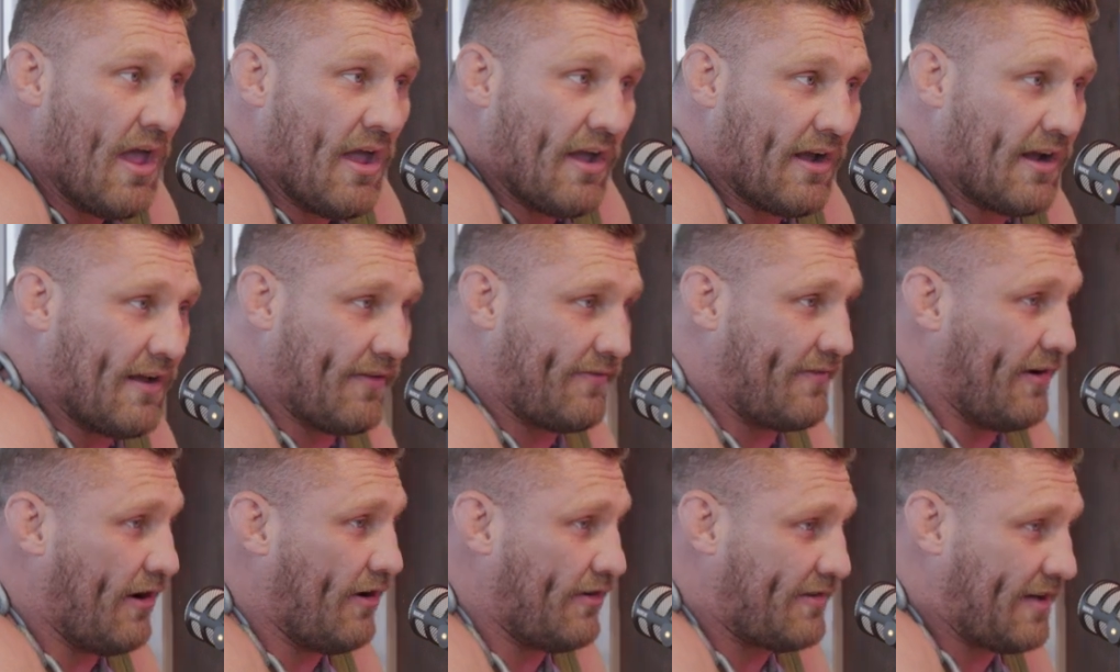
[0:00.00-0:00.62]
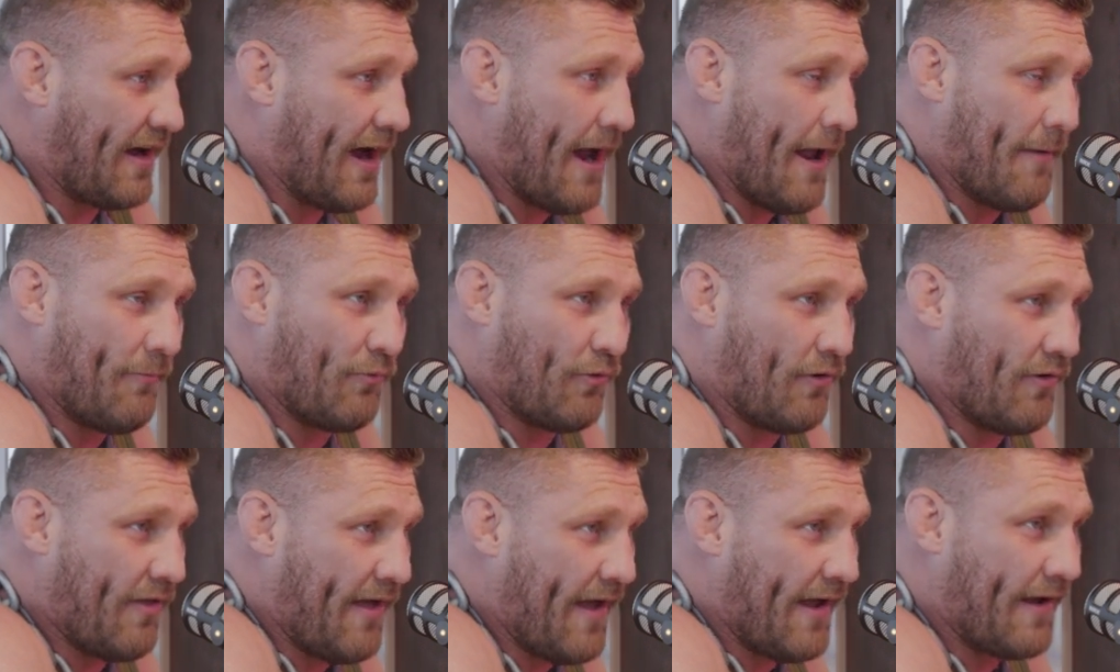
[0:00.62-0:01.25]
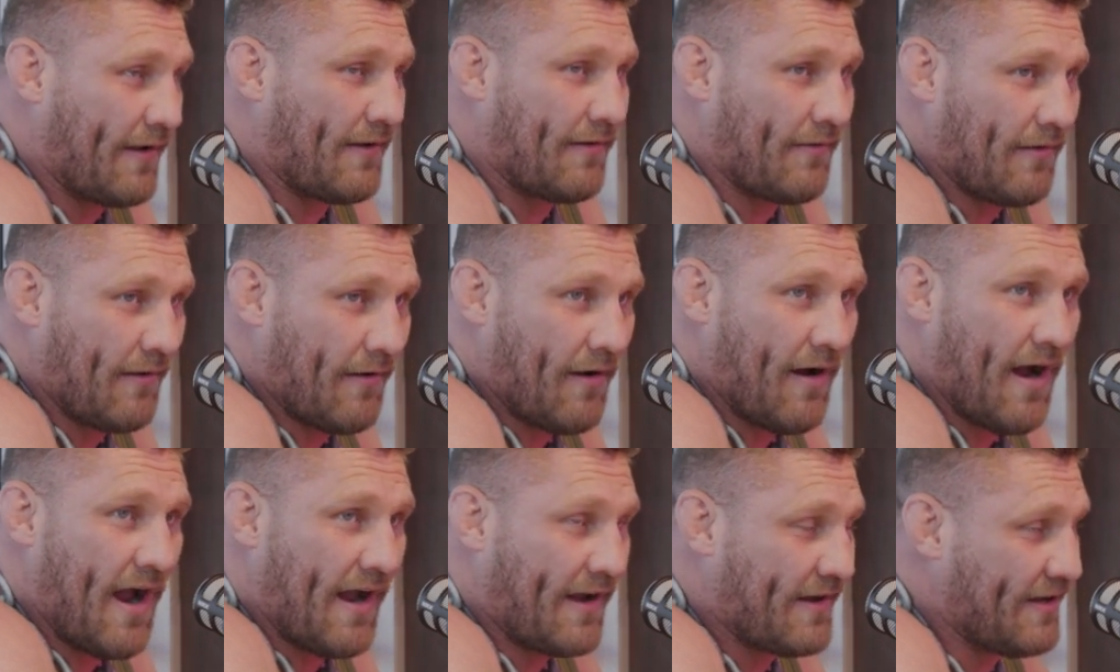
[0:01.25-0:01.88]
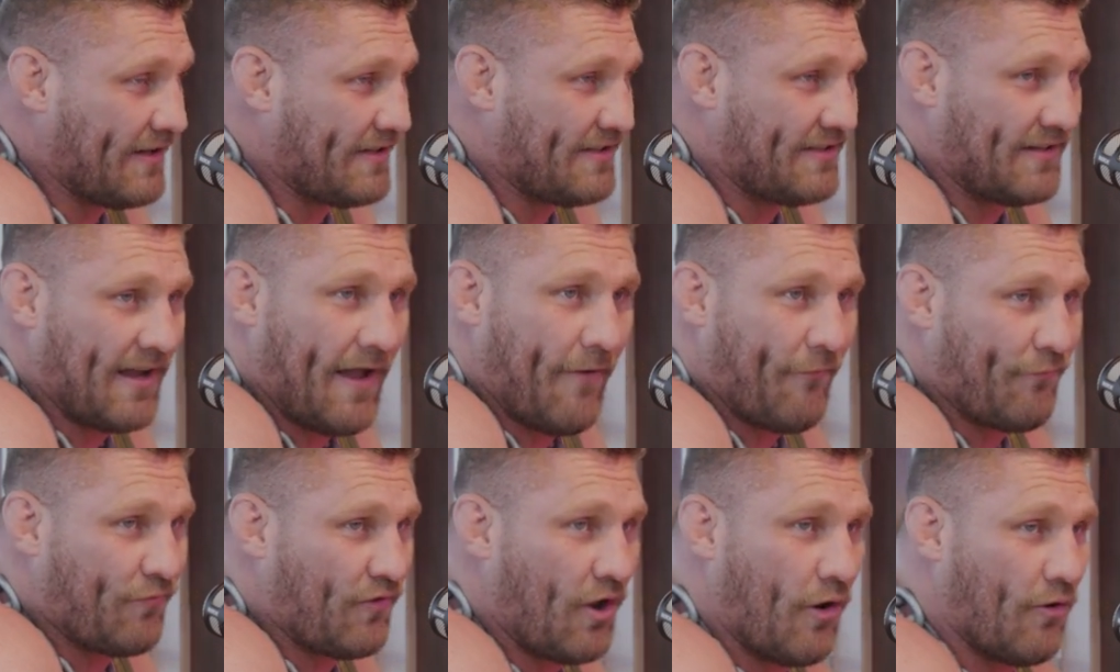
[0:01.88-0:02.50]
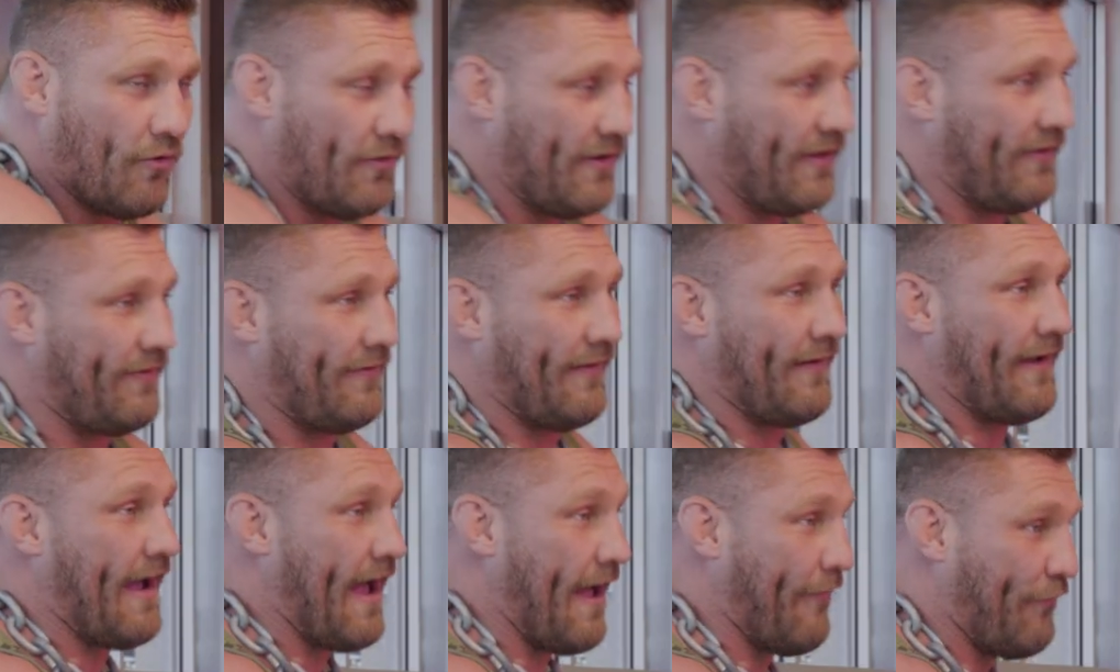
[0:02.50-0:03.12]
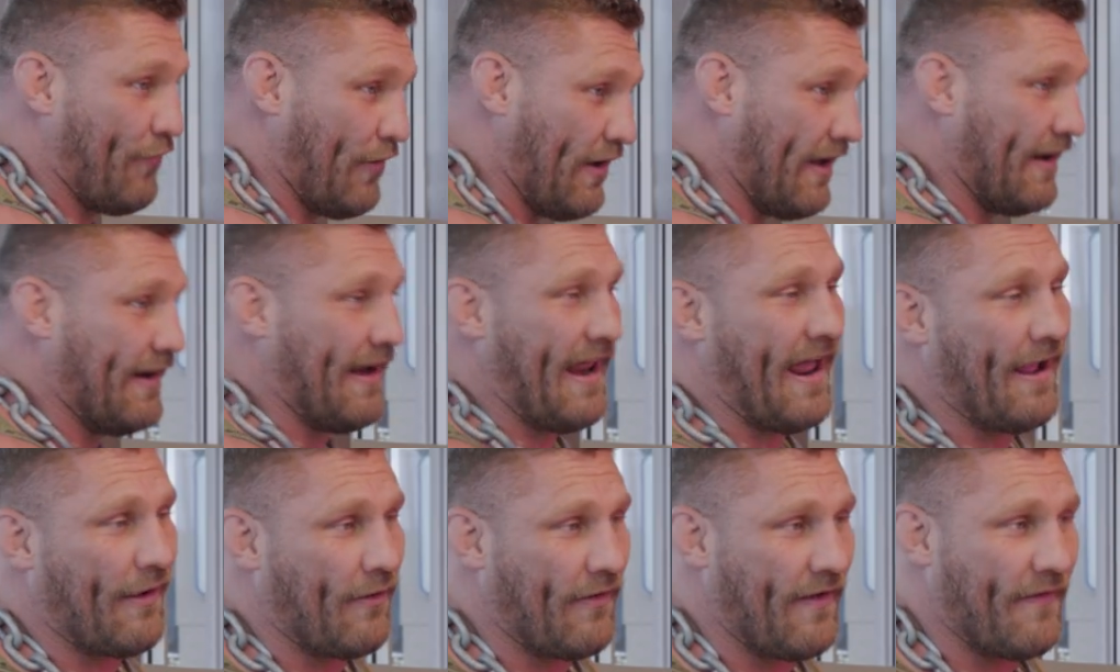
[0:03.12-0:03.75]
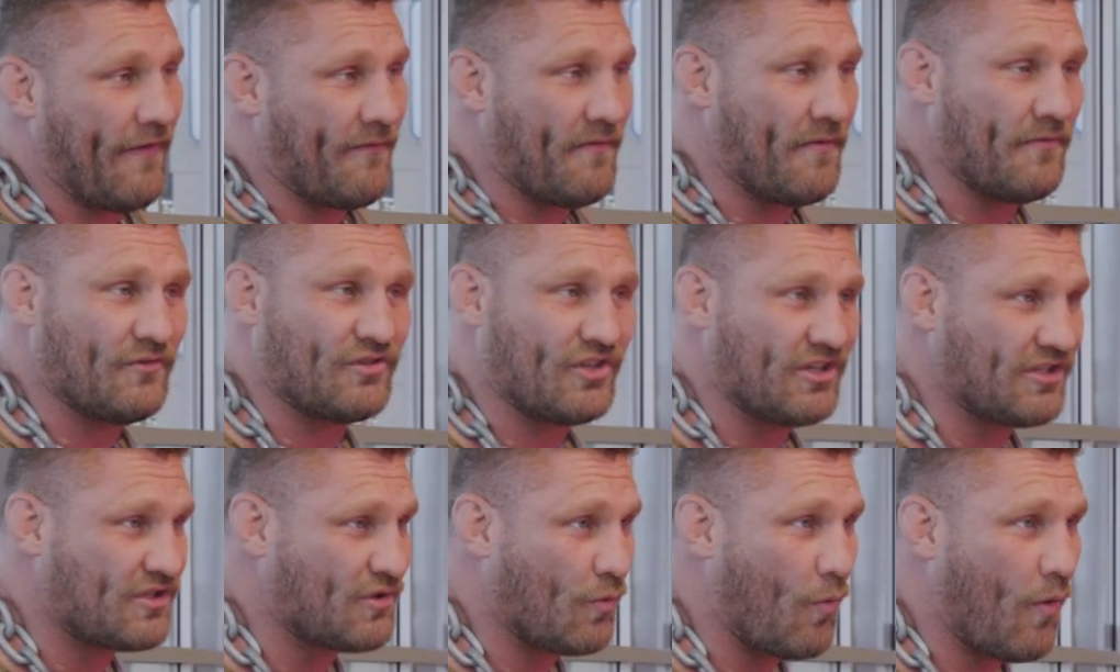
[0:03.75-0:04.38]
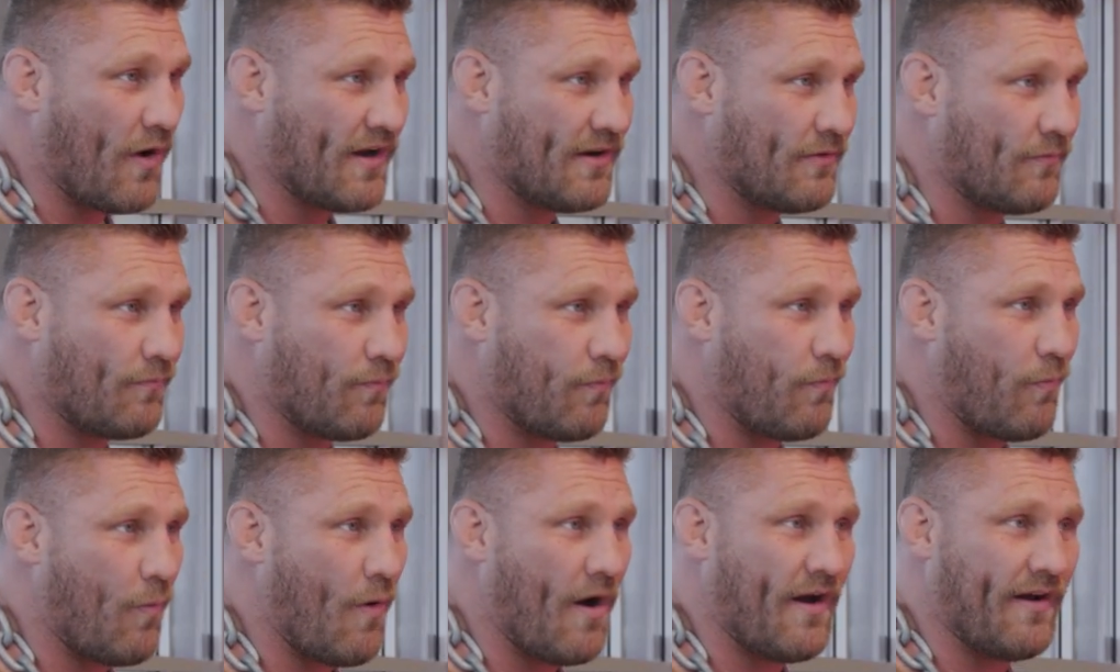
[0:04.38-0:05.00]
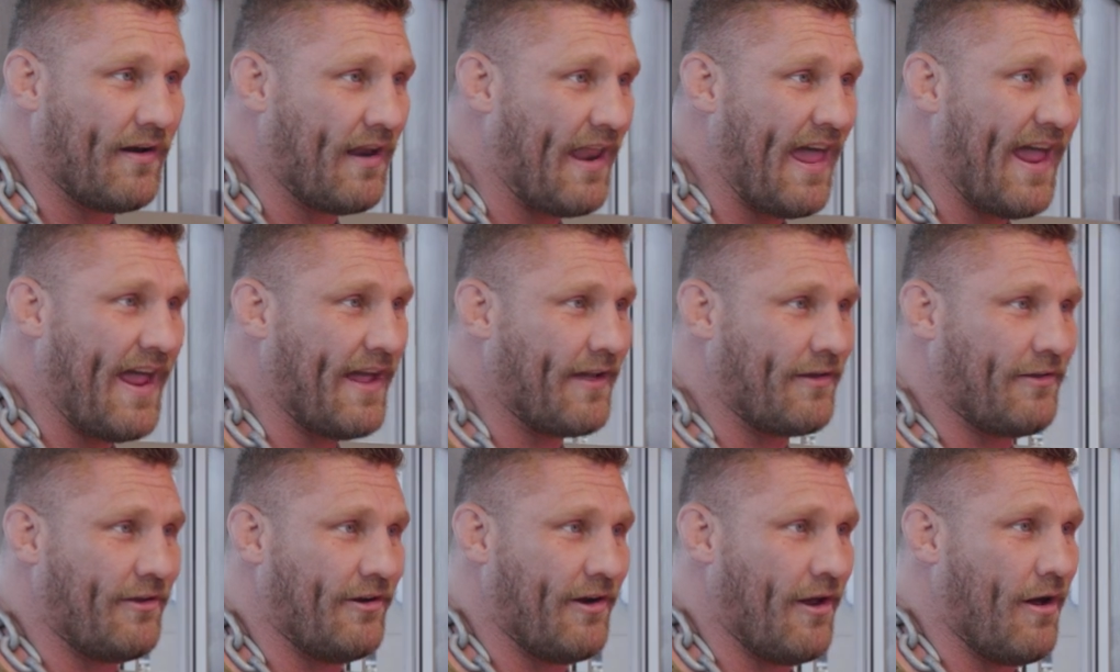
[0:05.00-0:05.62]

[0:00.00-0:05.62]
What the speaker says: Because there are times where, like, I could totally see that. Even if it was just one leg, you